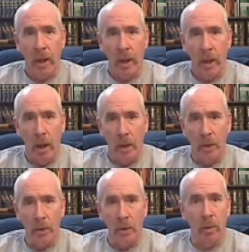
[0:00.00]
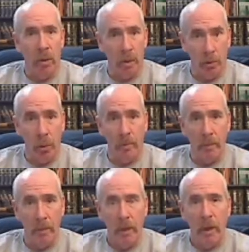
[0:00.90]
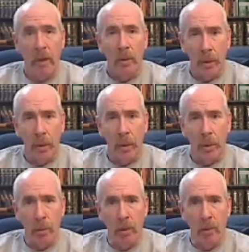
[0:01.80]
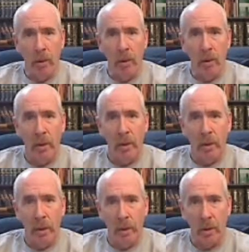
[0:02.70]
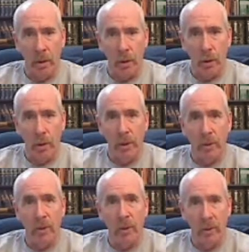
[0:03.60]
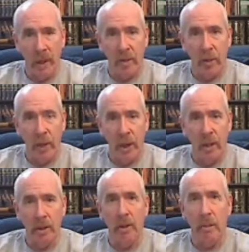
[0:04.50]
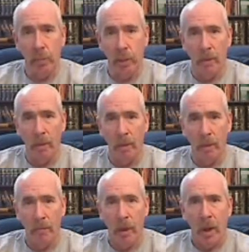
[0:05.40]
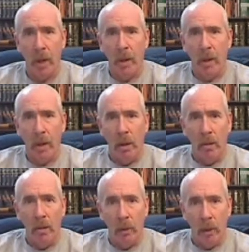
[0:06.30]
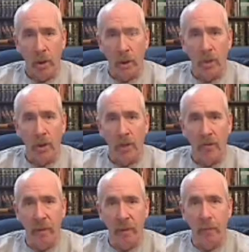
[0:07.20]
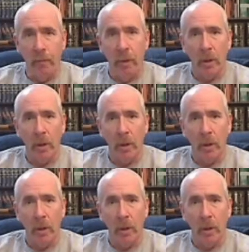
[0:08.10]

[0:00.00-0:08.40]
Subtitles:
and also employment. Those are the three main areas: insurance, landlord-tenant, employment. There are specific